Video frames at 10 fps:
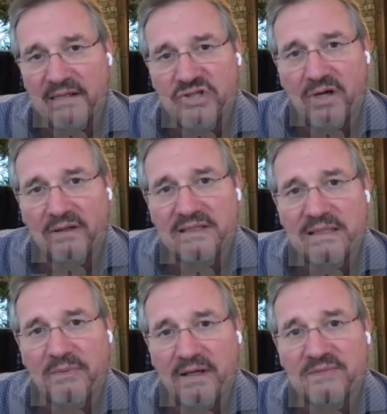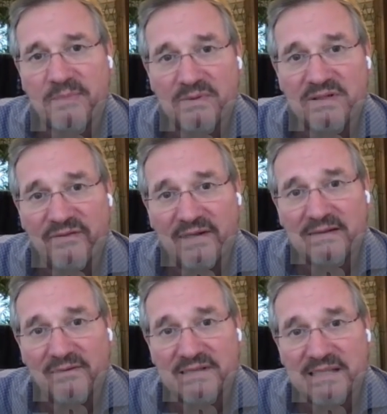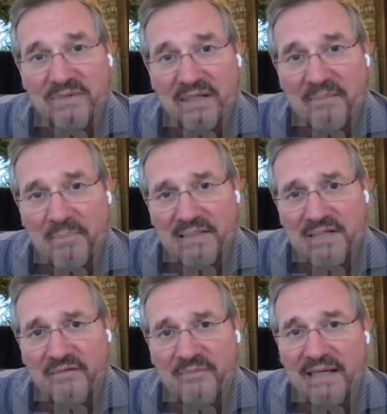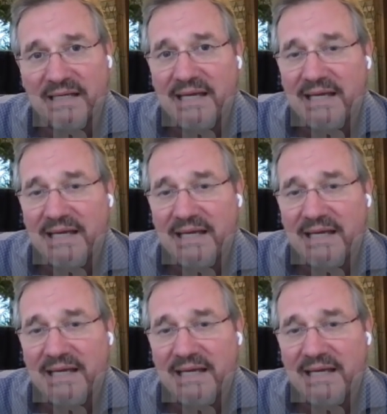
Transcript: She called it something else, but it was effectively something like buzz off money.